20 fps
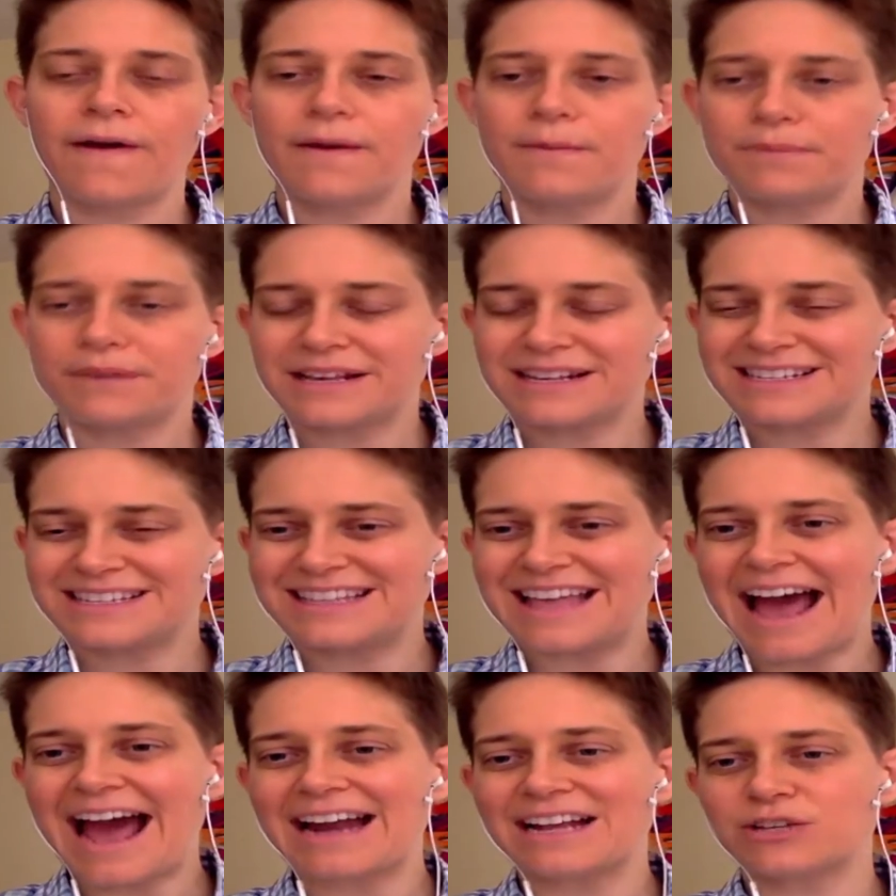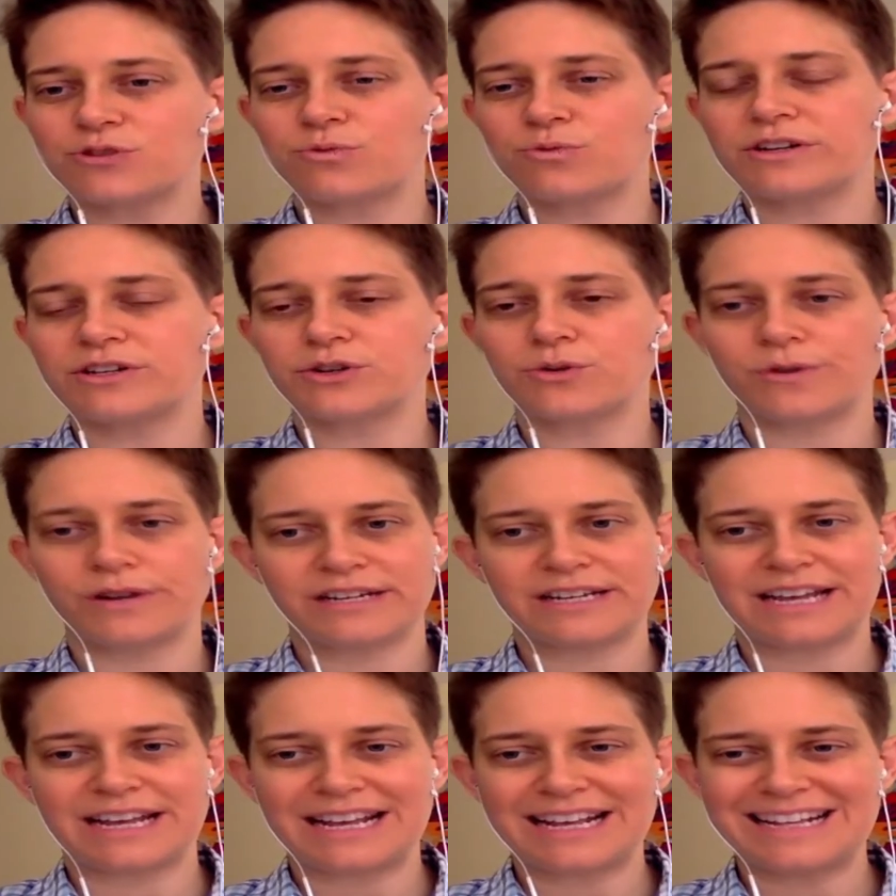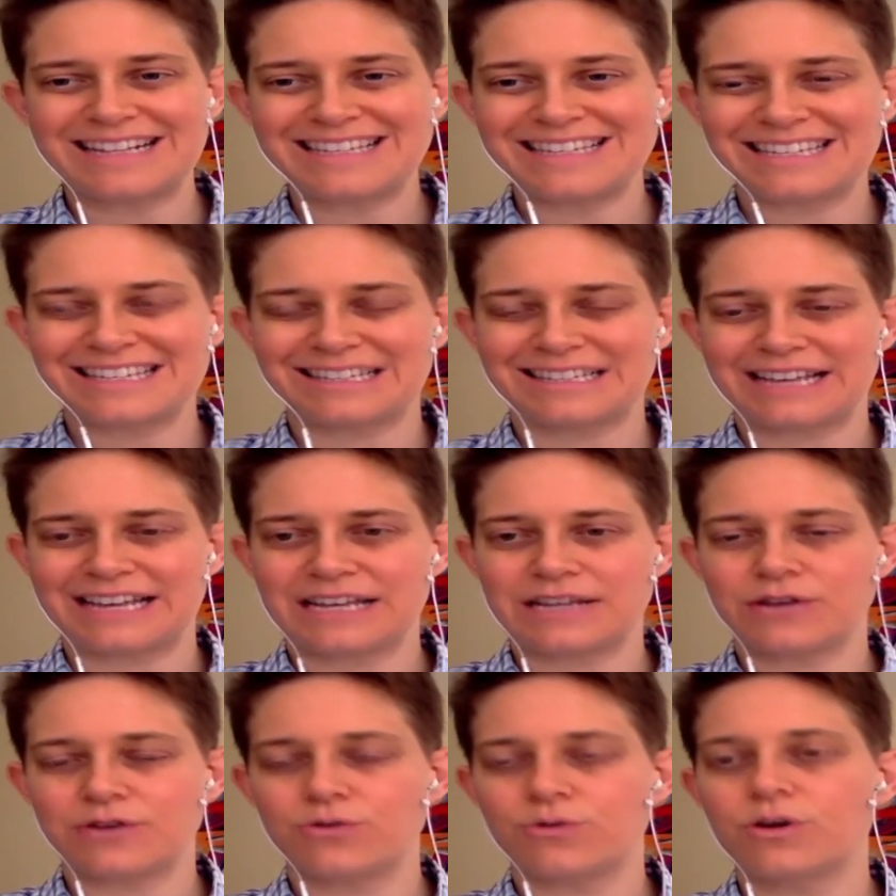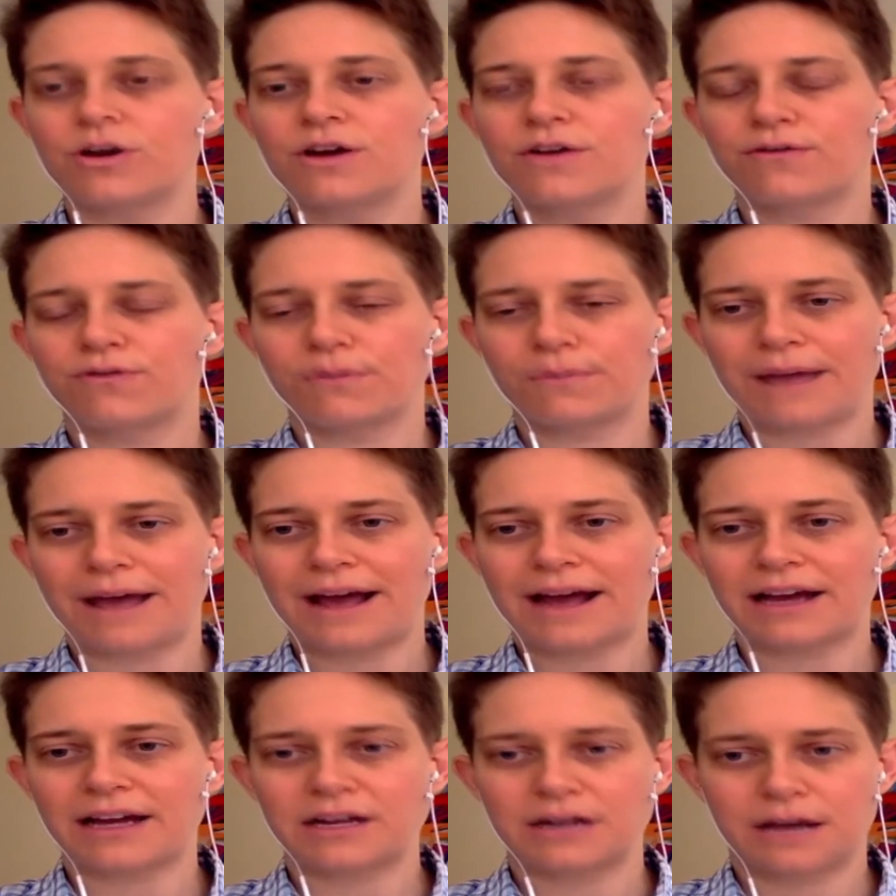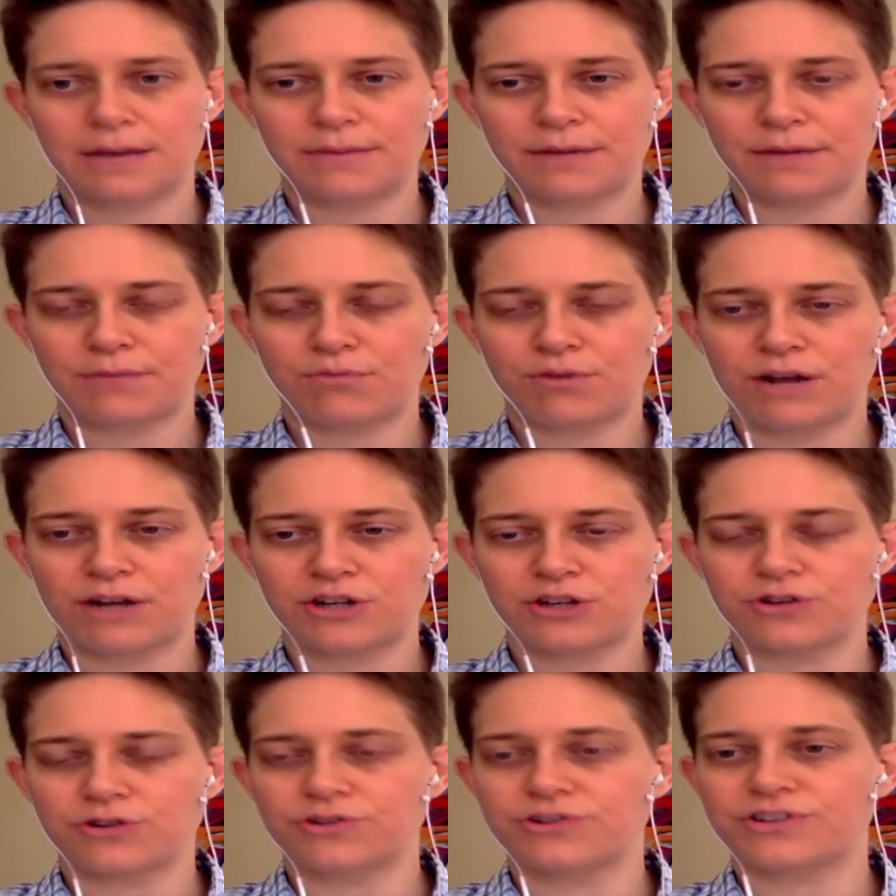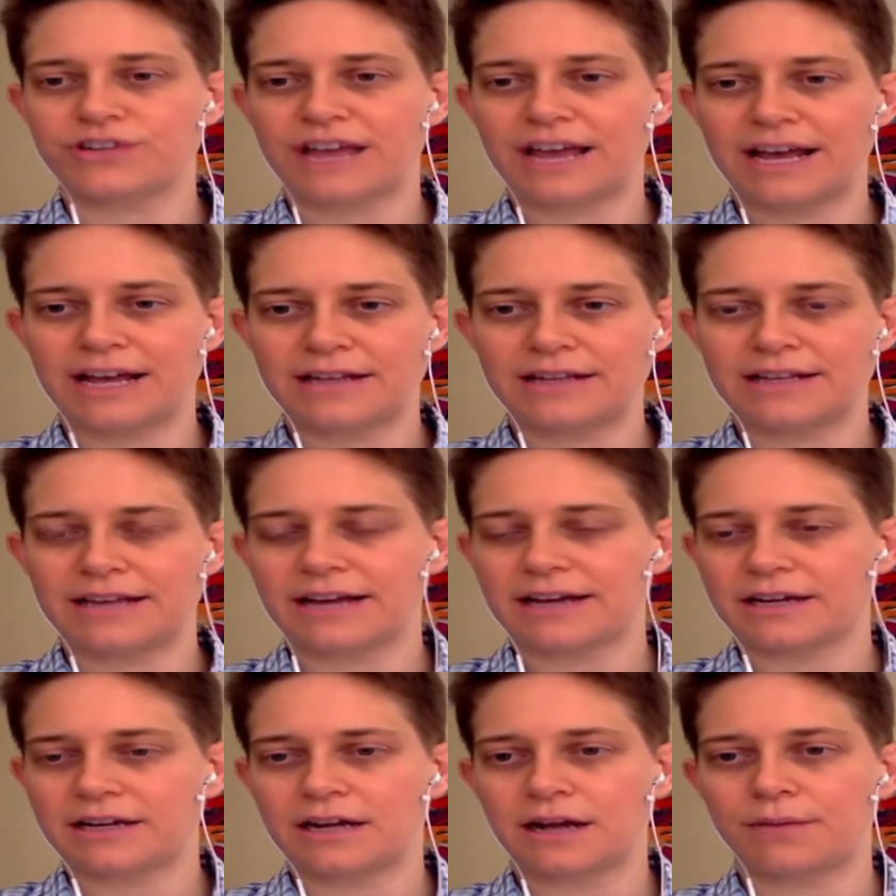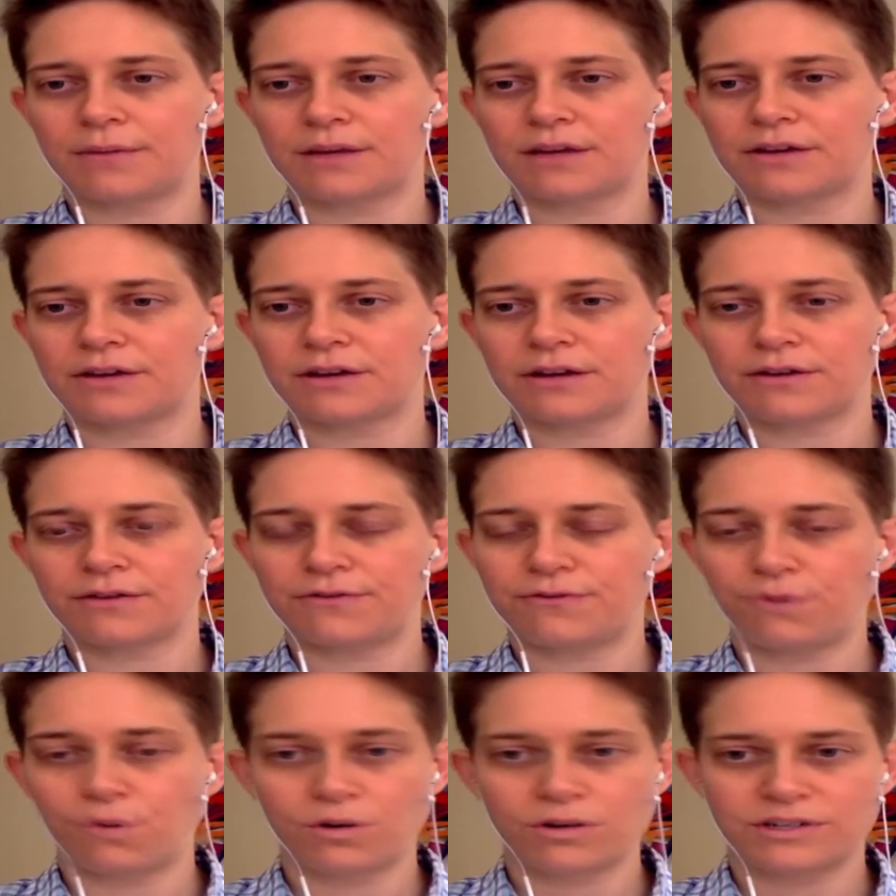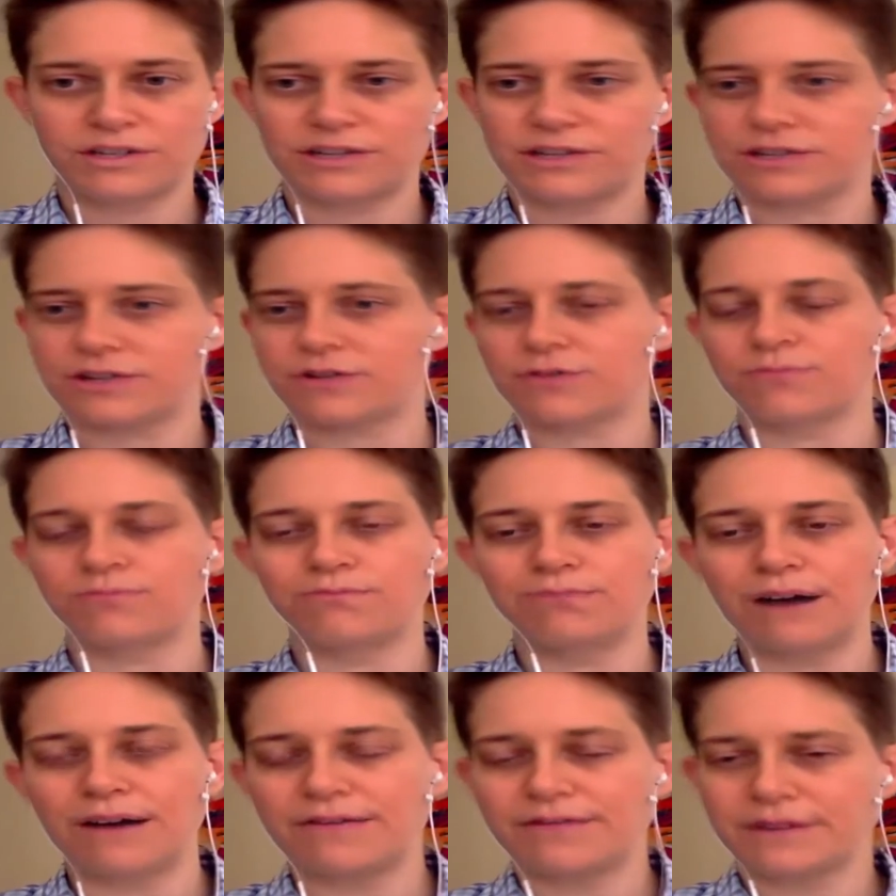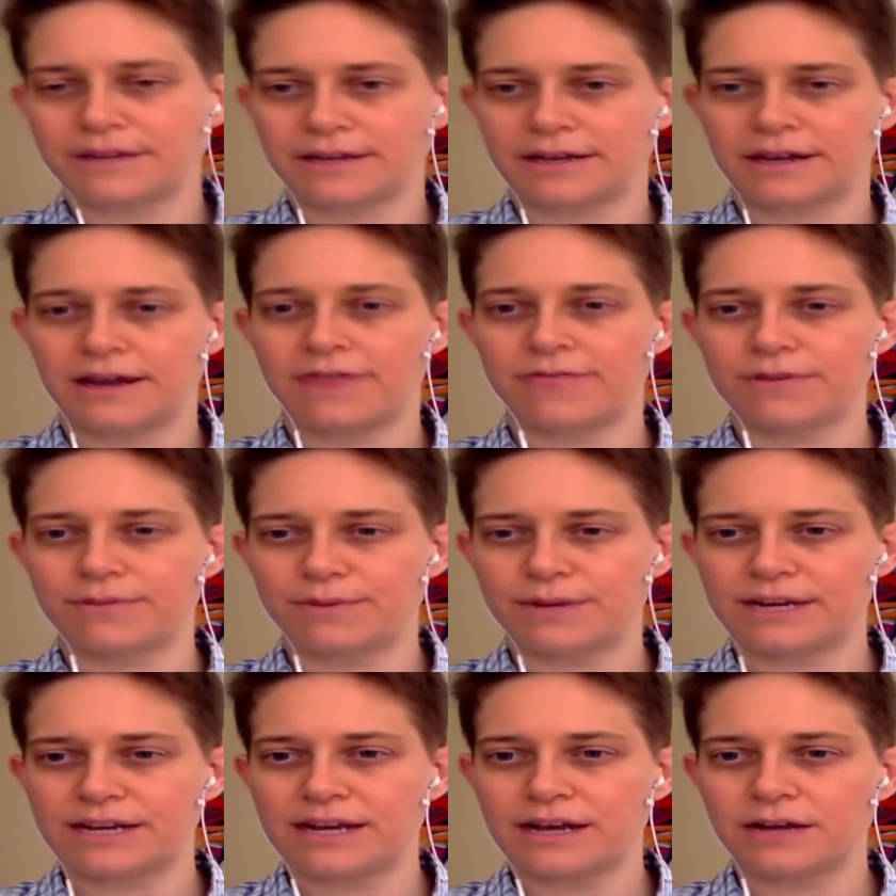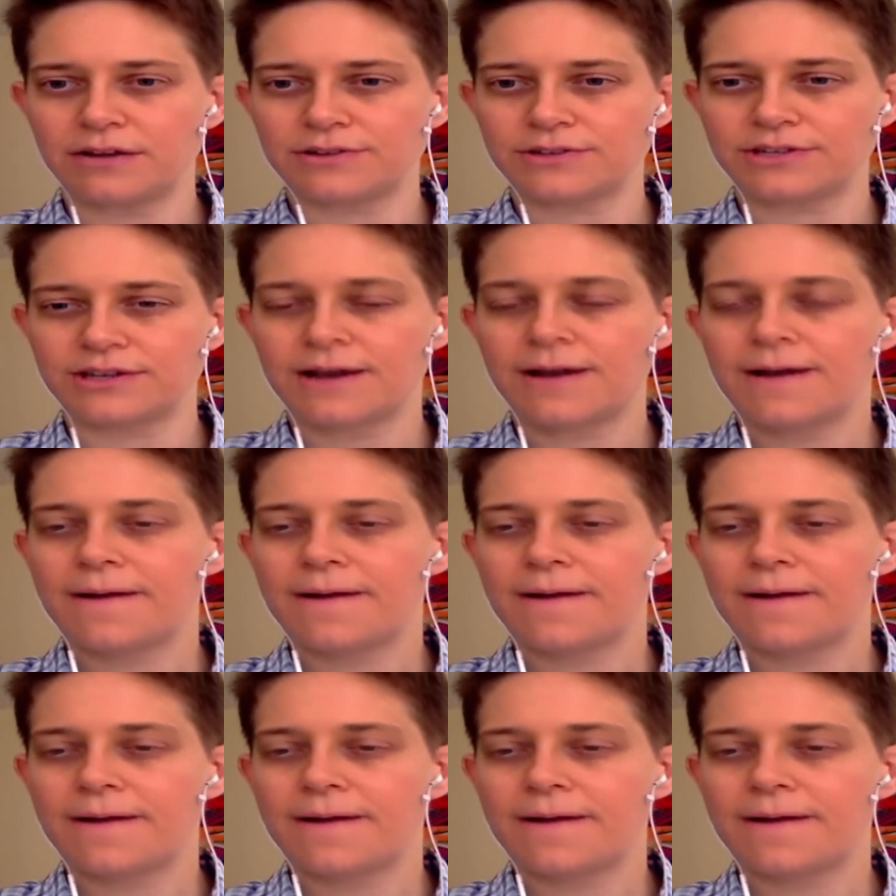because that is what is going to insulate you from economic pressures and the economic forces that are buffeting everybody else.